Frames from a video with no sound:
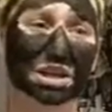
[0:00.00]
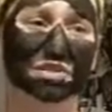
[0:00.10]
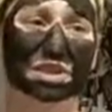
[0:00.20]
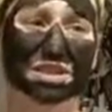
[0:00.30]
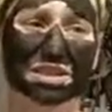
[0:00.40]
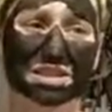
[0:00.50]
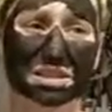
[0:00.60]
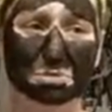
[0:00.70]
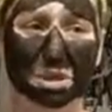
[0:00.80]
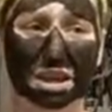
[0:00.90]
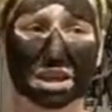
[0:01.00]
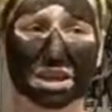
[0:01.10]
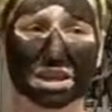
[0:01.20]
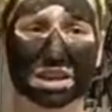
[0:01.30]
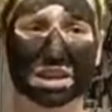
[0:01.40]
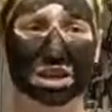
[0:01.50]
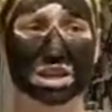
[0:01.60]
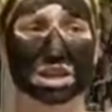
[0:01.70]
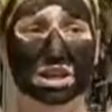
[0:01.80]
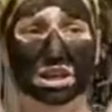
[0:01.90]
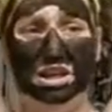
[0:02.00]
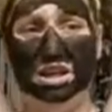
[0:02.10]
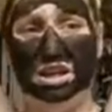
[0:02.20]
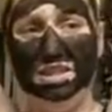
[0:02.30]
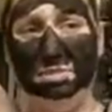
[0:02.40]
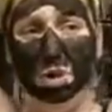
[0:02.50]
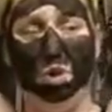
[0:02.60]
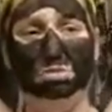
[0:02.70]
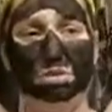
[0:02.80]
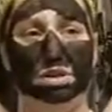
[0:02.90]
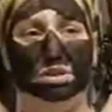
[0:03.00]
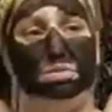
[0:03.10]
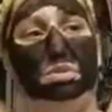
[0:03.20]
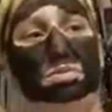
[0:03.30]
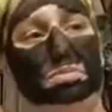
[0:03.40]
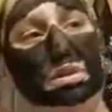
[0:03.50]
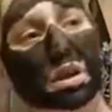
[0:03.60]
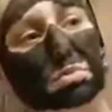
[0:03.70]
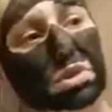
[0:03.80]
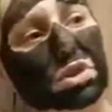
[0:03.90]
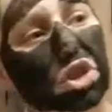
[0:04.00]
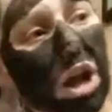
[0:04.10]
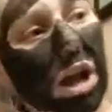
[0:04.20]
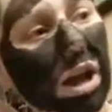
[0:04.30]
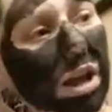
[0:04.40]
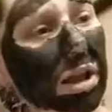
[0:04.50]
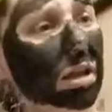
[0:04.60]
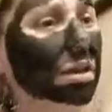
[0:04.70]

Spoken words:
if he's not sleeping. I think my armpits are probably almost dry.